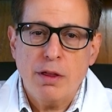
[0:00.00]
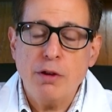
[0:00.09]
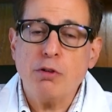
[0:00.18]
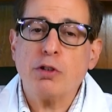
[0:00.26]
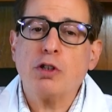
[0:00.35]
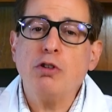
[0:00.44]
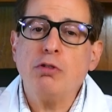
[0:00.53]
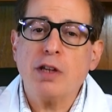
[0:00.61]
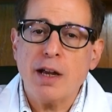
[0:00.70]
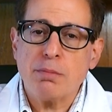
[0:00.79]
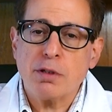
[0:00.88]
There are two
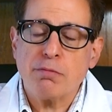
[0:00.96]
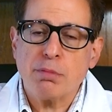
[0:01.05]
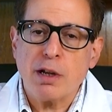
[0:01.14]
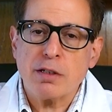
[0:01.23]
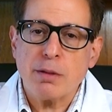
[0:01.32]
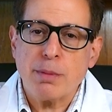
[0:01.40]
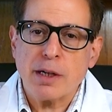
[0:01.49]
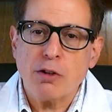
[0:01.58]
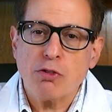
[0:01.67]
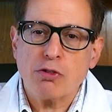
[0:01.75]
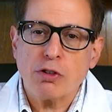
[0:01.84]
types of
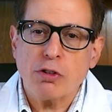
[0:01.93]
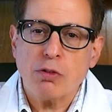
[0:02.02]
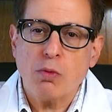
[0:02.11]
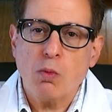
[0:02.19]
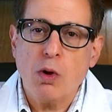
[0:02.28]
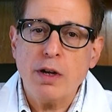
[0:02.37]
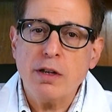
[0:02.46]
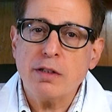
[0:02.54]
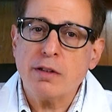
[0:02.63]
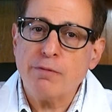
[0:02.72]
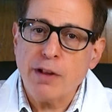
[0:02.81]
prosopagnosia. One
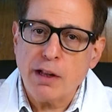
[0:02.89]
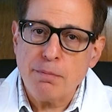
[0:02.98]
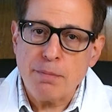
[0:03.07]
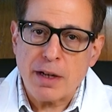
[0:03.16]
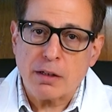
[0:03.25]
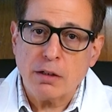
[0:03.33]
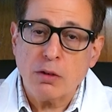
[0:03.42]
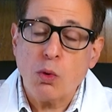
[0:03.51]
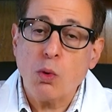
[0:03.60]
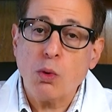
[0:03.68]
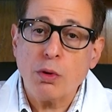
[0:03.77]
is
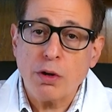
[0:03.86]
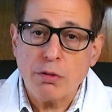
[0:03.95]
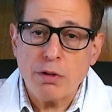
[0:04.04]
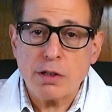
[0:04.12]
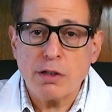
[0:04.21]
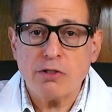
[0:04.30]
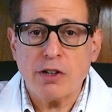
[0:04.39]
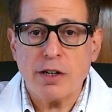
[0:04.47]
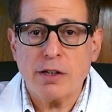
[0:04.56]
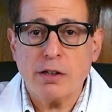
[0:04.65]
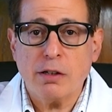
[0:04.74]
developmental, or known as
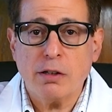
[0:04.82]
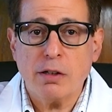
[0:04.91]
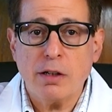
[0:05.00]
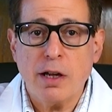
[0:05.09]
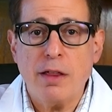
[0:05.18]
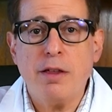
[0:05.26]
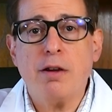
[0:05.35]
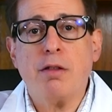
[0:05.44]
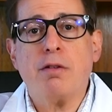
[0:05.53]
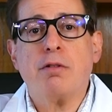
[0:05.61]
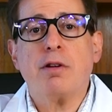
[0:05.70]
congenital, and the
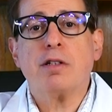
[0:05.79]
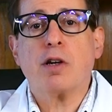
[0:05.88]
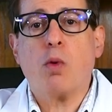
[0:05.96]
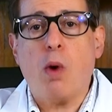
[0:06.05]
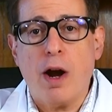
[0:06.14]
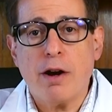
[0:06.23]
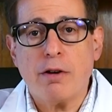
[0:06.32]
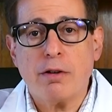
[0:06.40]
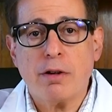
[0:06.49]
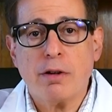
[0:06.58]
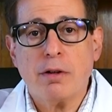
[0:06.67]
other is
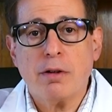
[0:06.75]
acquired.